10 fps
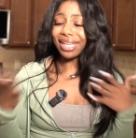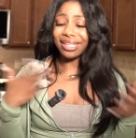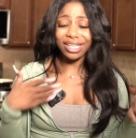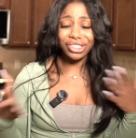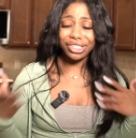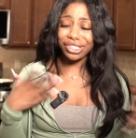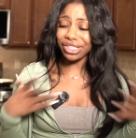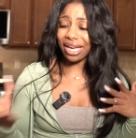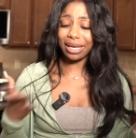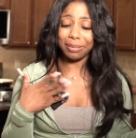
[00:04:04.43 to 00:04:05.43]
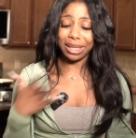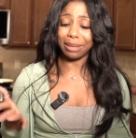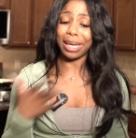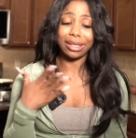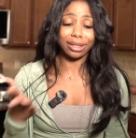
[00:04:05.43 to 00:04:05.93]
That ginger shot hit me at
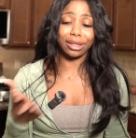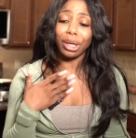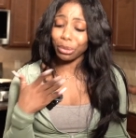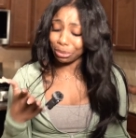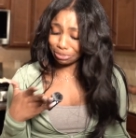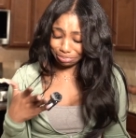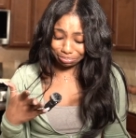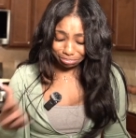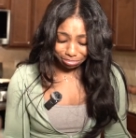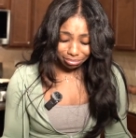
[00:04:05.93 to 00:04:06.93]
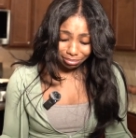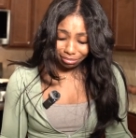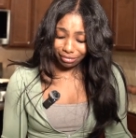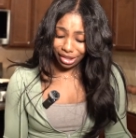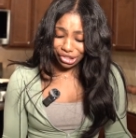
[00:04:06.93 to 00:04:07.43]
the back of the throat.
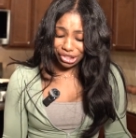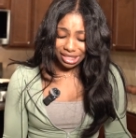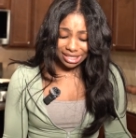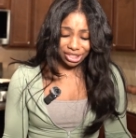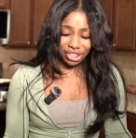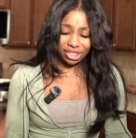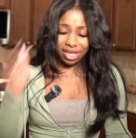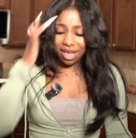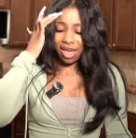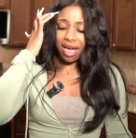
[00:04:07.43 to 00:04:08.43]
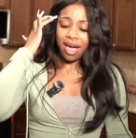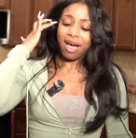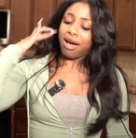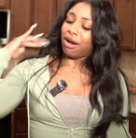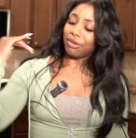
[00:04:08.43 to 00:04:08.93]
Sheesh.
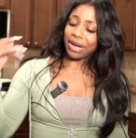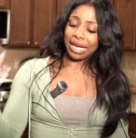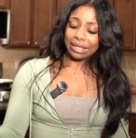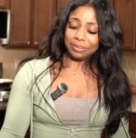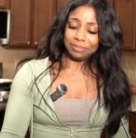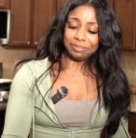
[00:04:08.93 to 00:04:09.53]
All right.